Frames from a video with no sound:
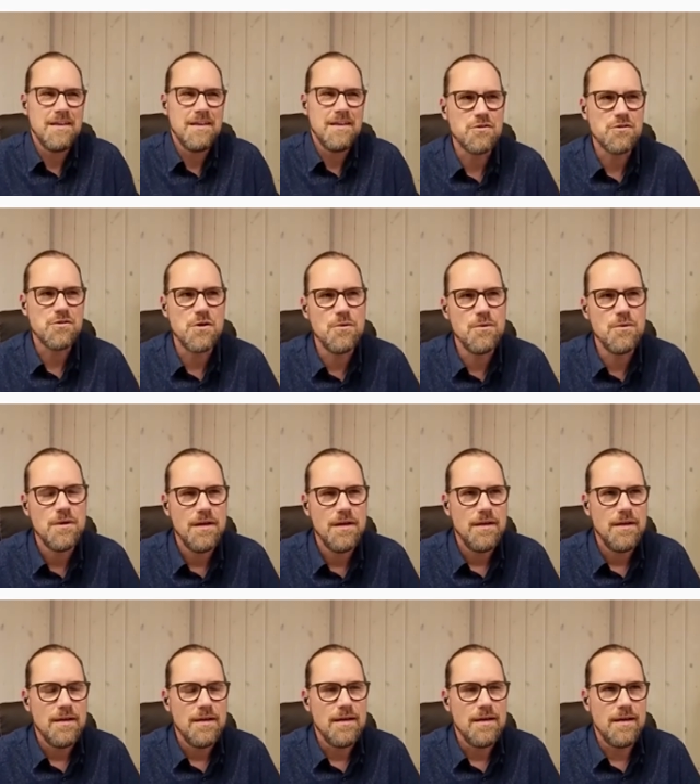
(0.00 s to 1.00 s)
So
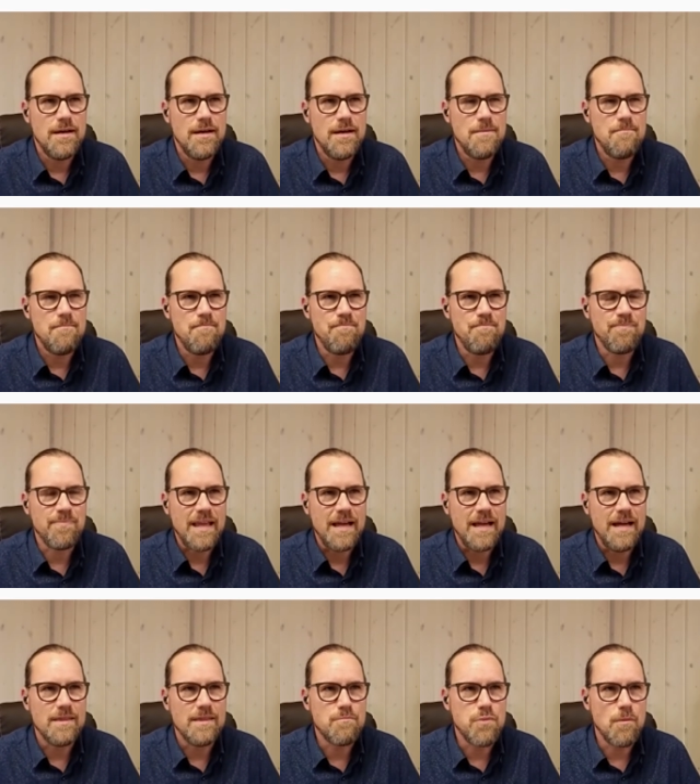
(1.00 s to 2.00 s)
and
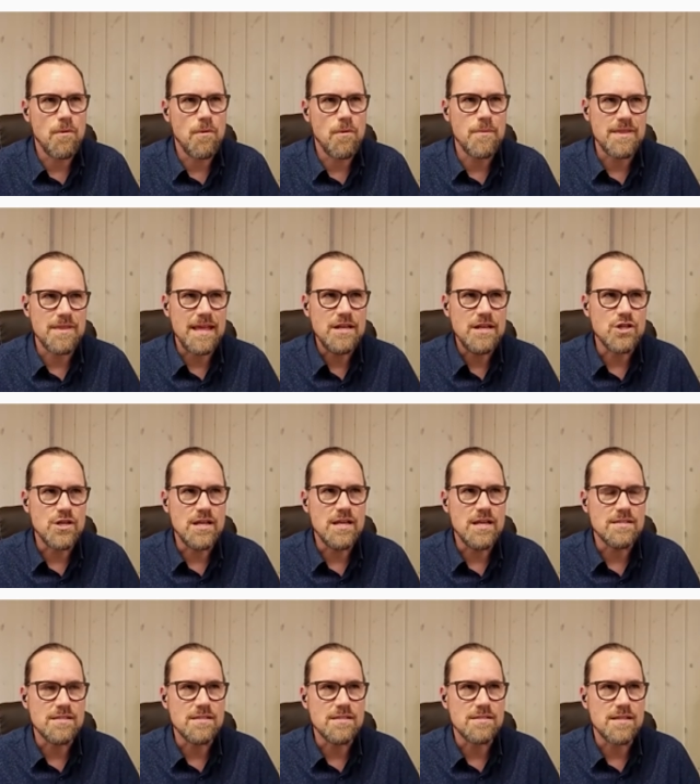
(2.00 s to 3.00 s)
the problem with
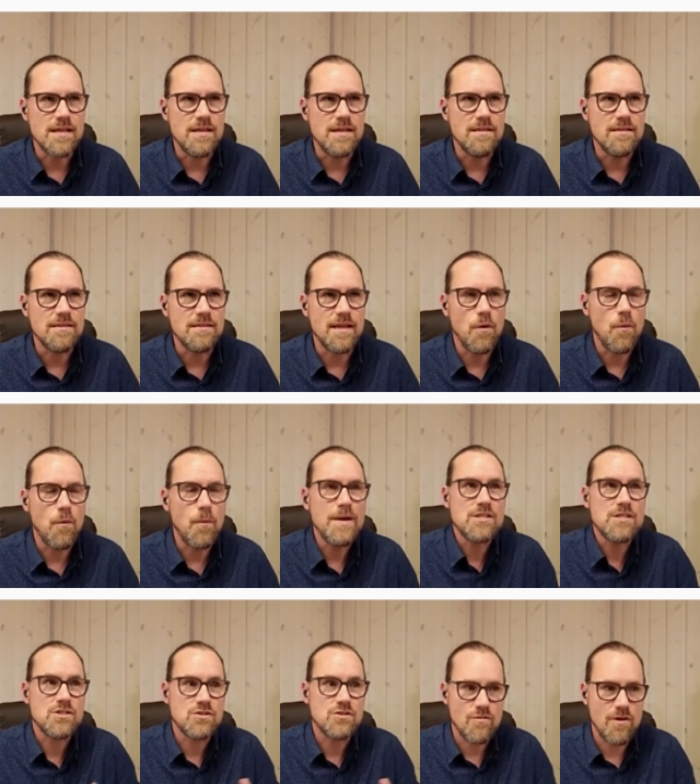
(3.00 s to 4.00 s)
engineers is they always
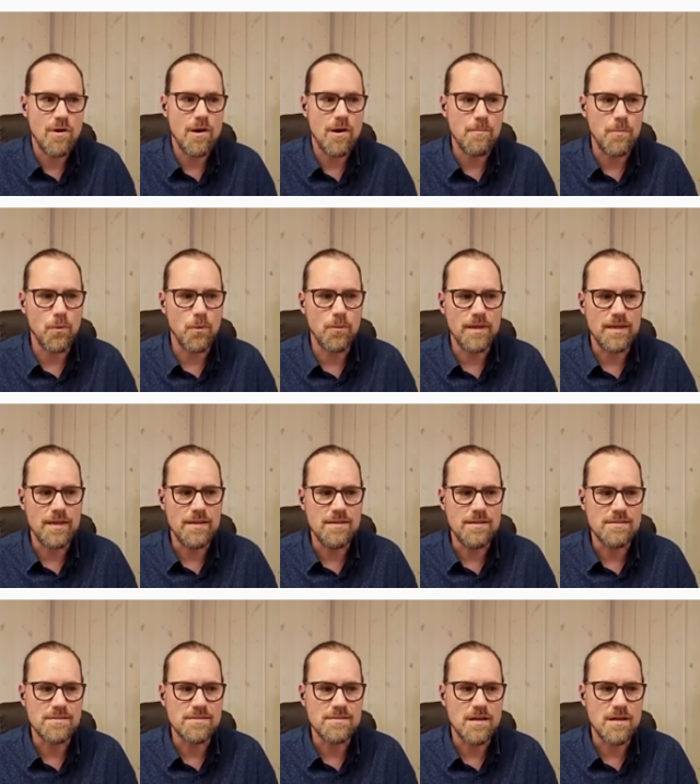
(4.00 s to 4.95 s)
throw up all these,